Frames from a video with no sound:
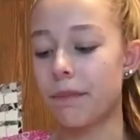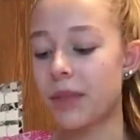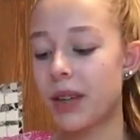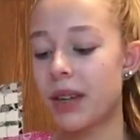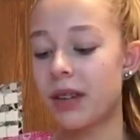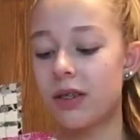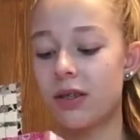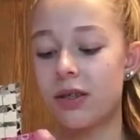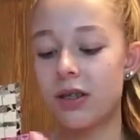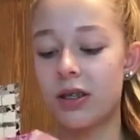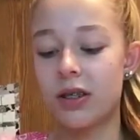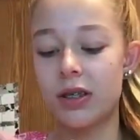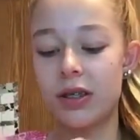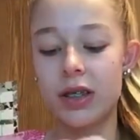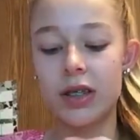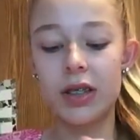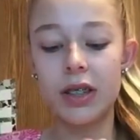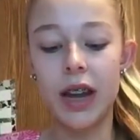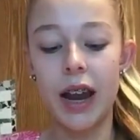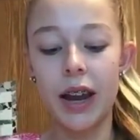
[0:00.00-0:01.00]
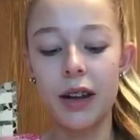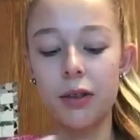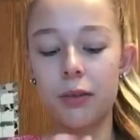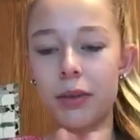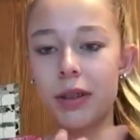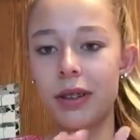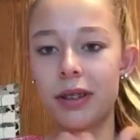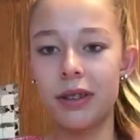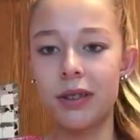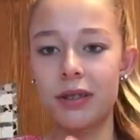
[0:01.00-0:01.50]
it's kind of
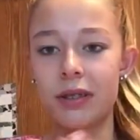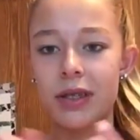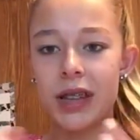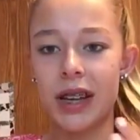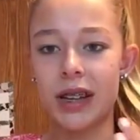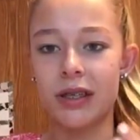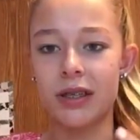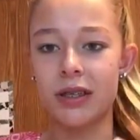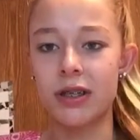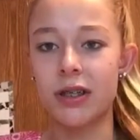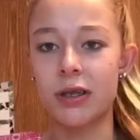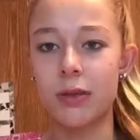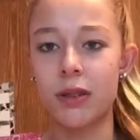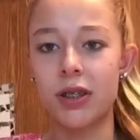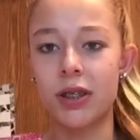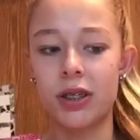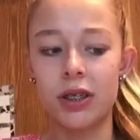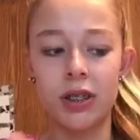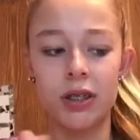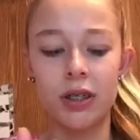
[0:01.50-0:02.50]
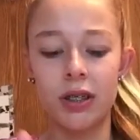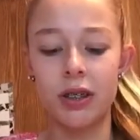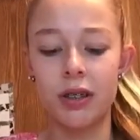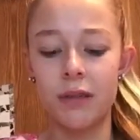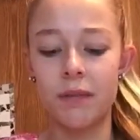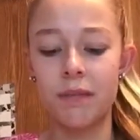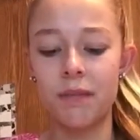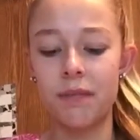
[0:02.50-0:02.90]
weird that you're squishing a